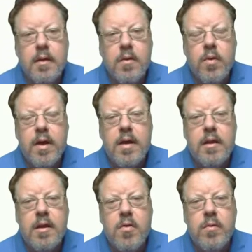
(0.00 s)
Well,
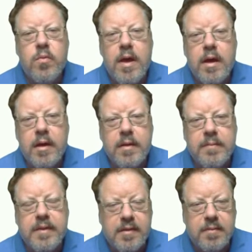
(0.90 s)
hello and
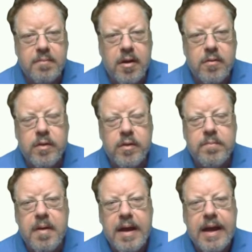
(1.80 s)
welcome. This is Martin with
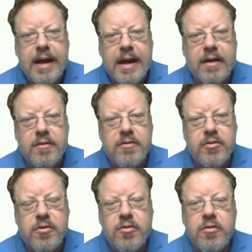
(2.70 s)

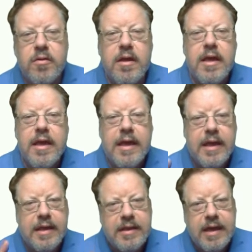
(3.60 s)
MyIeltsTutor,
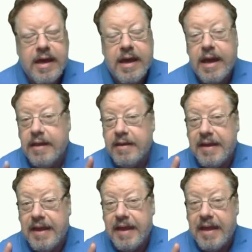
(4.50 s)
India and
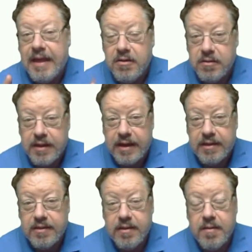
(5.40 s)
the
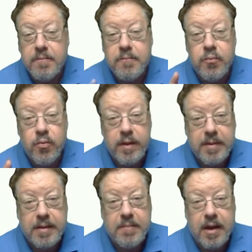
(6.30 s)
Internet's
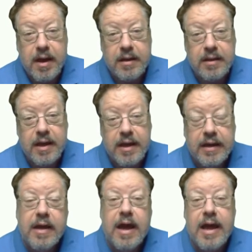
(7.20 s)
premium
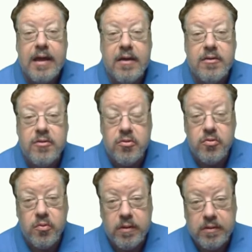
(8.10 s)
online IELTS
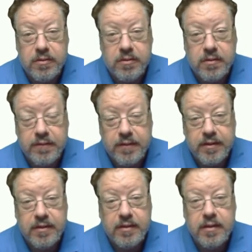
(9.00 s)
tutorial service.